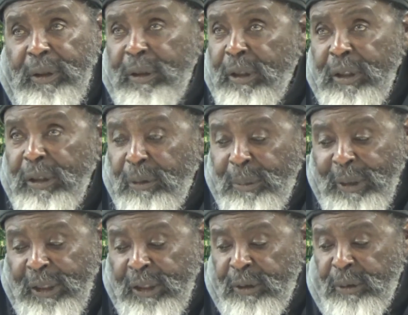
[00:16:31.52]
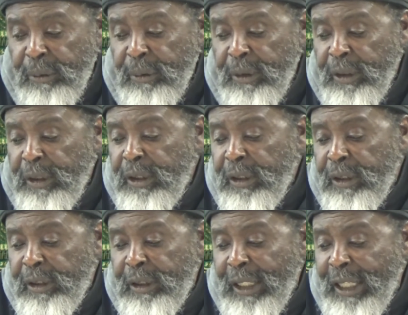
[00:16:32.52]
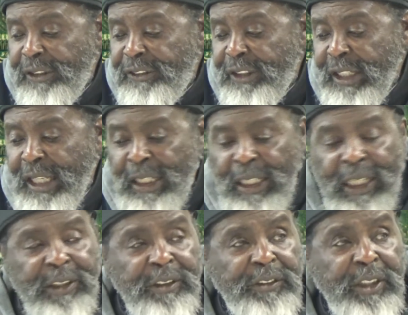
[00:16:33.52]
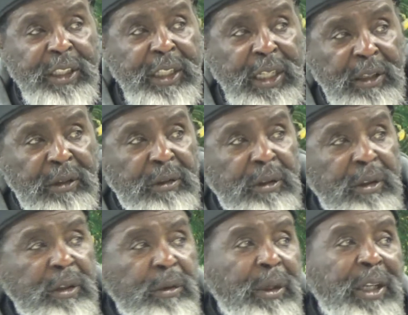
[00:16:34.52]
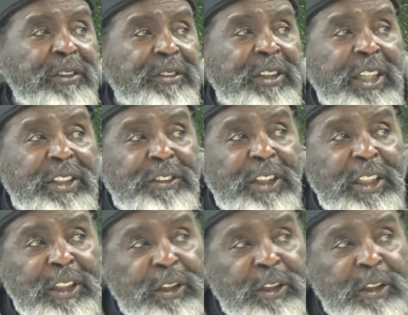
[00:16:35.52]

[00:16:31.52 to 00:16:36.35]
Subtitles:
Nothing nobody can do. The last thing I'd like to say now, when I say there's nothing